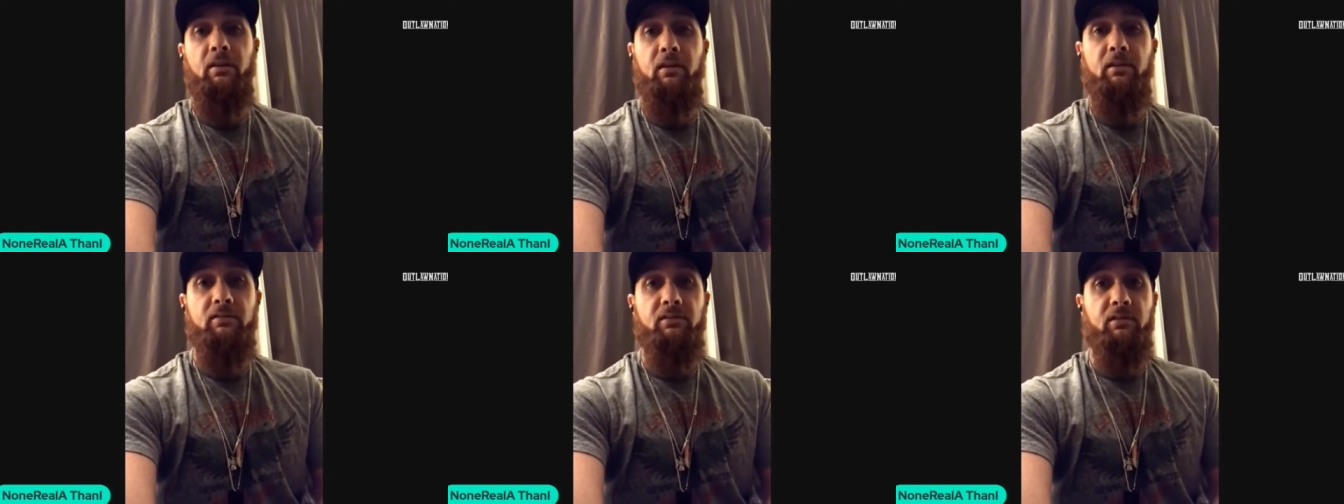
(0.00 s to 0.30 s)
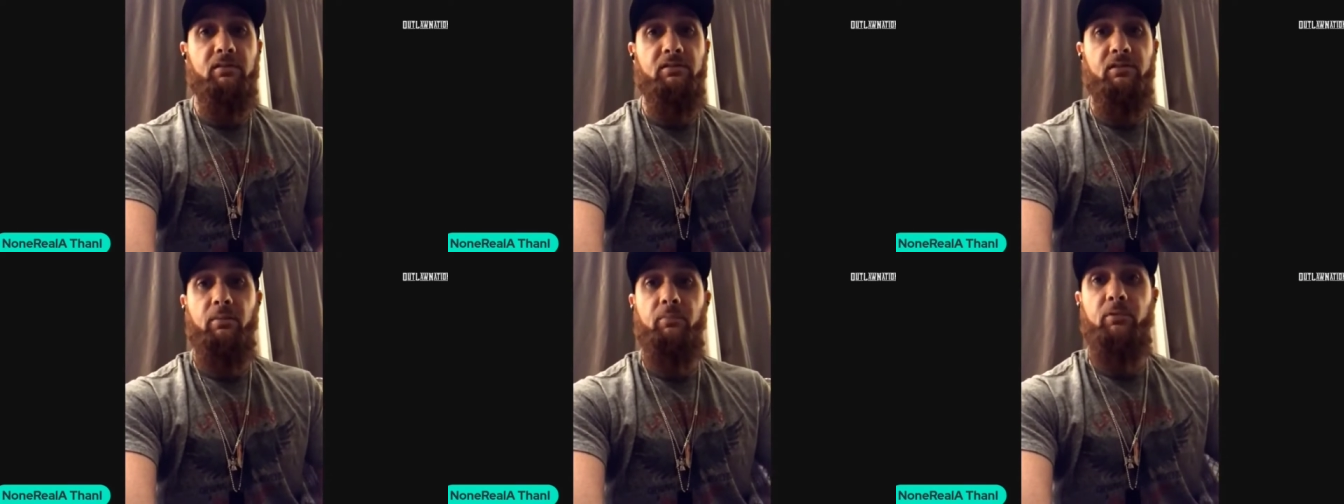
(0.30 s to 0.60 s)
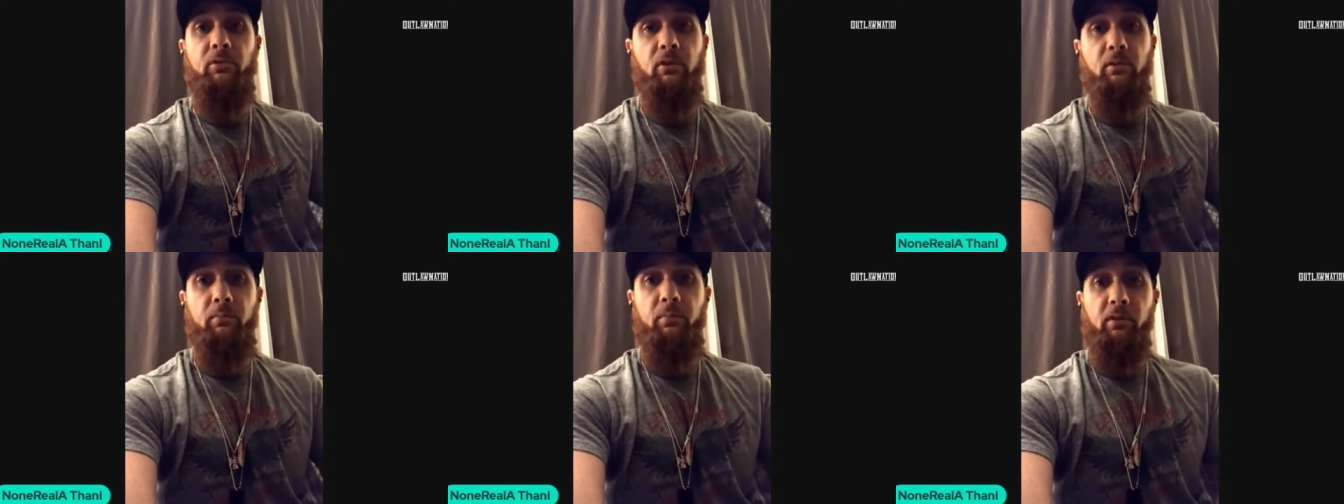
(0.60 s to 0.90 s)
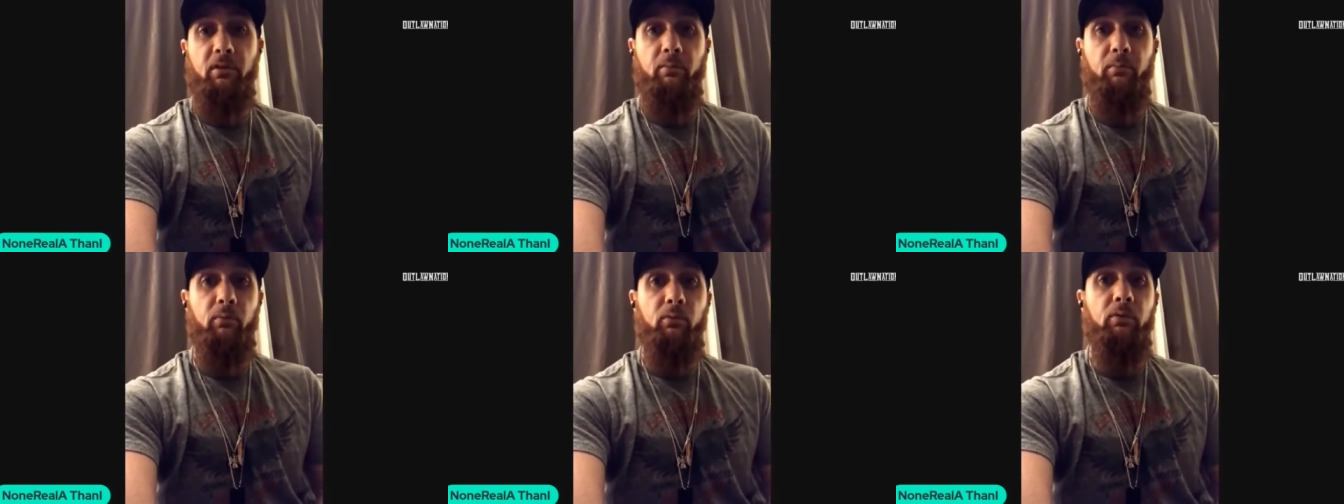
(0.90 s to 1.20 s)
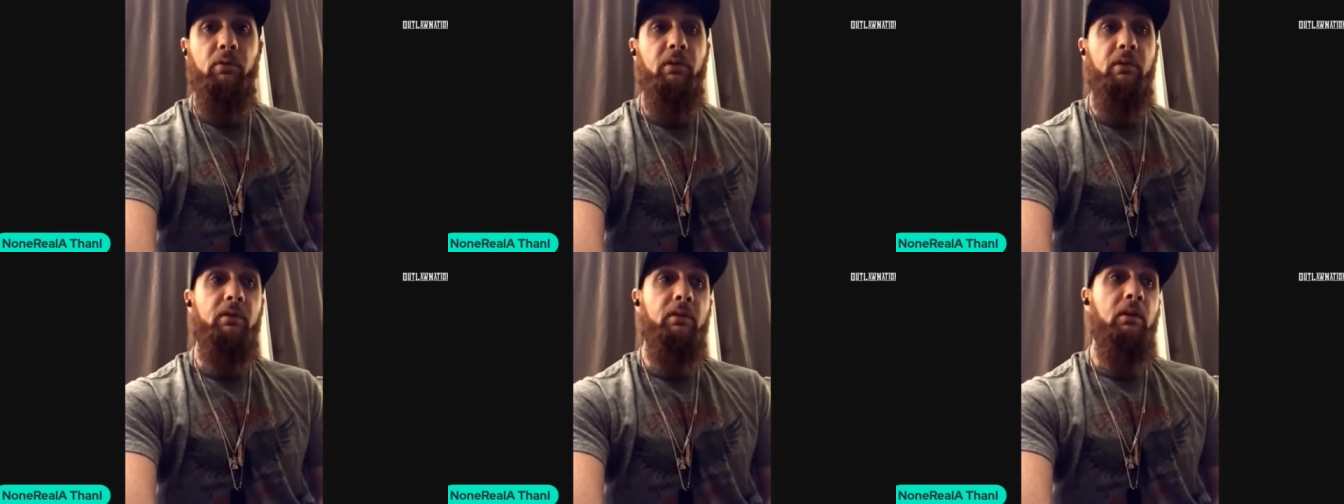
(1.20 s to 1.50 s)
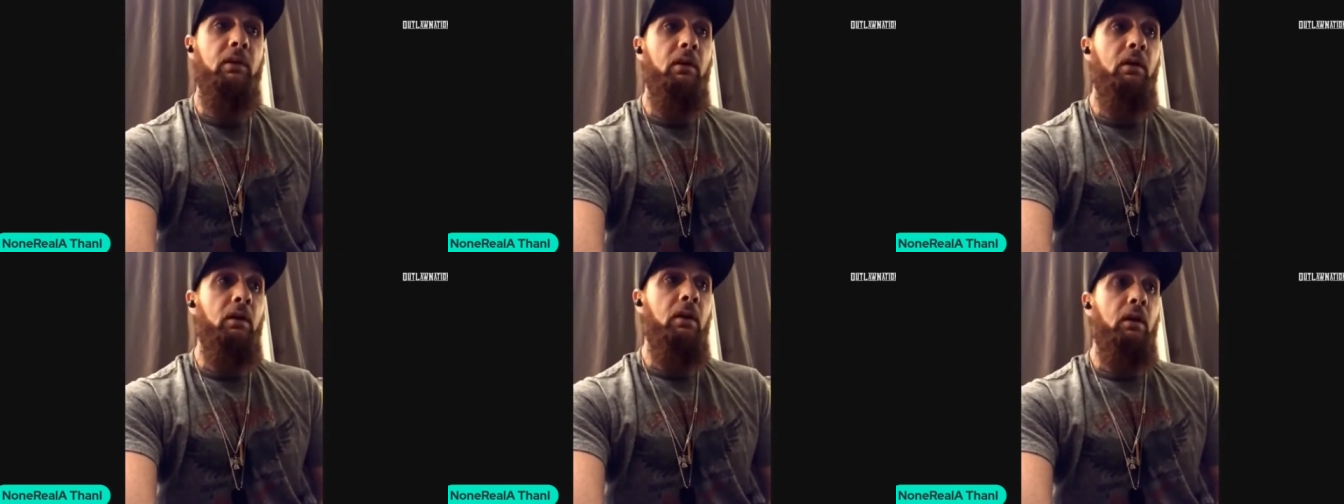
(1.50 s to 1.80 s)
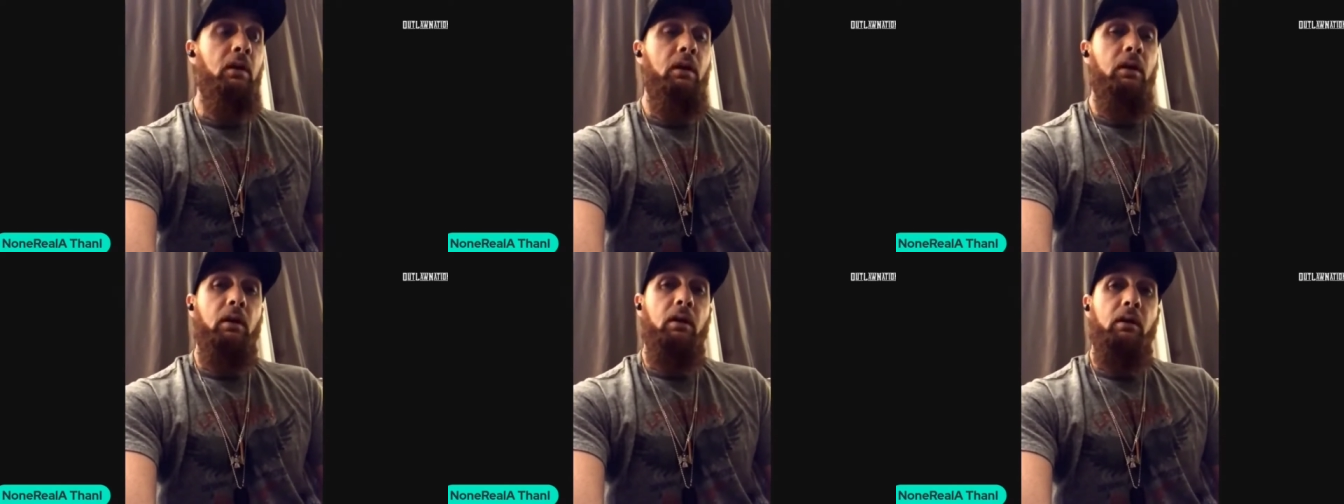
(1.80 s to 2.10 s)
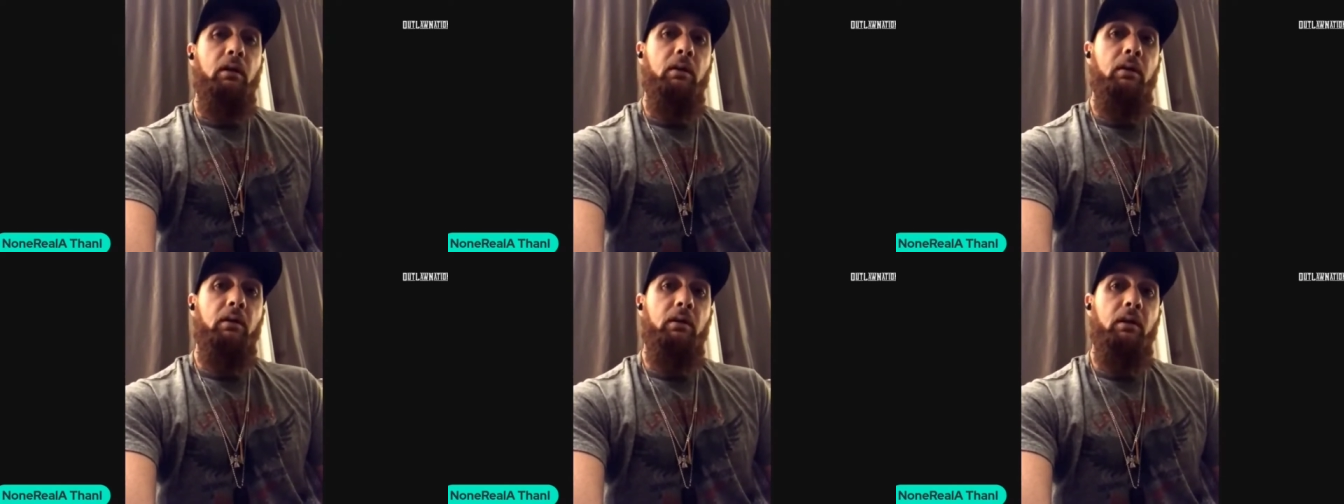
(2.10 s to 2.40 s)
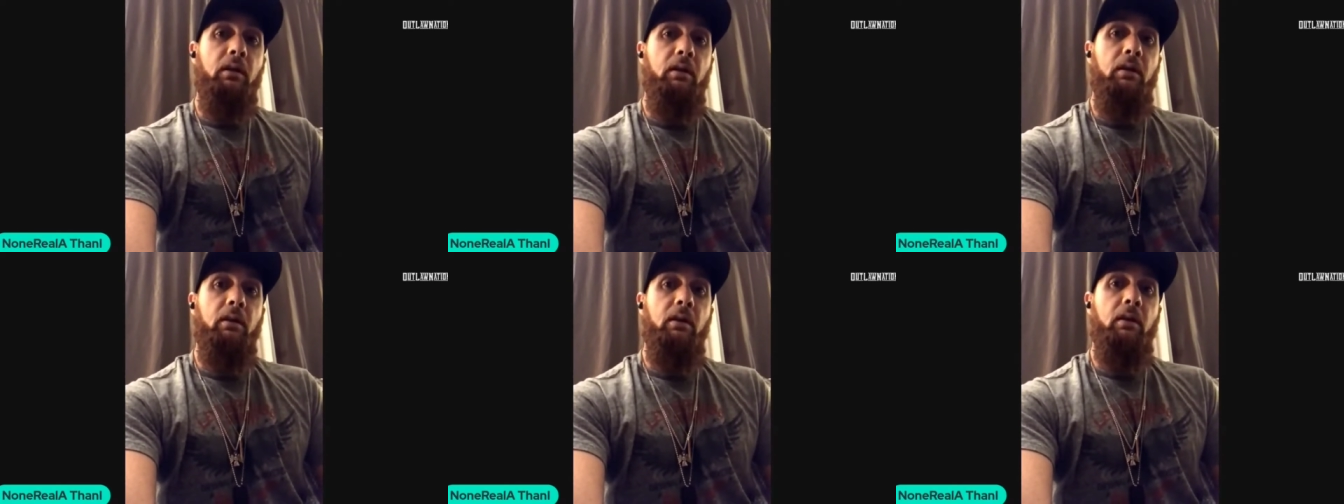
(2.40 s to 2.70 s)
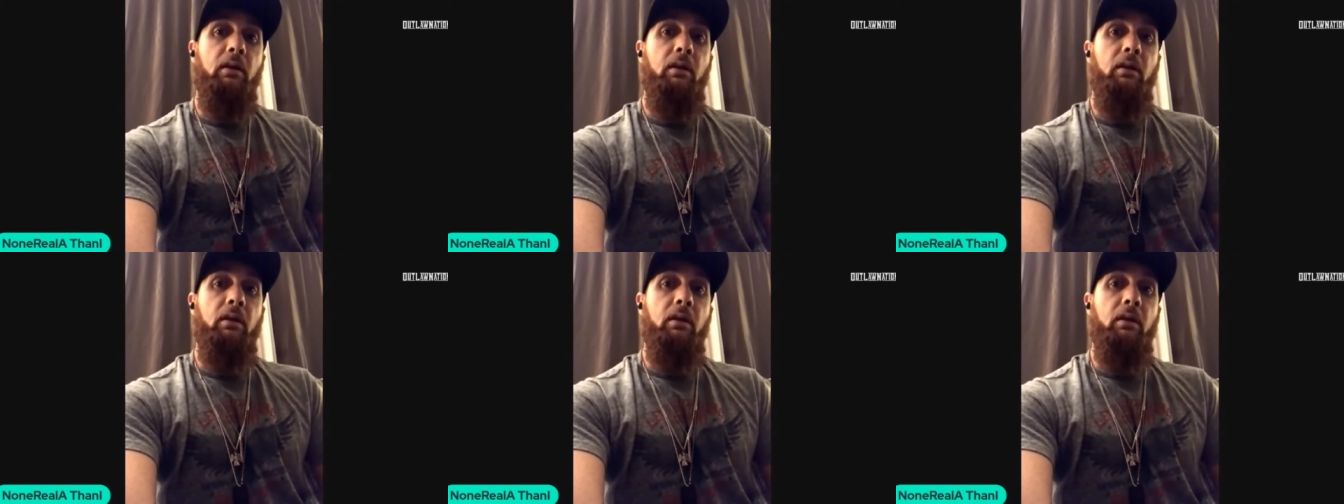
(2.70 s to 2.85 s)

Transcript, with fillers: this because I'm done being bullied. He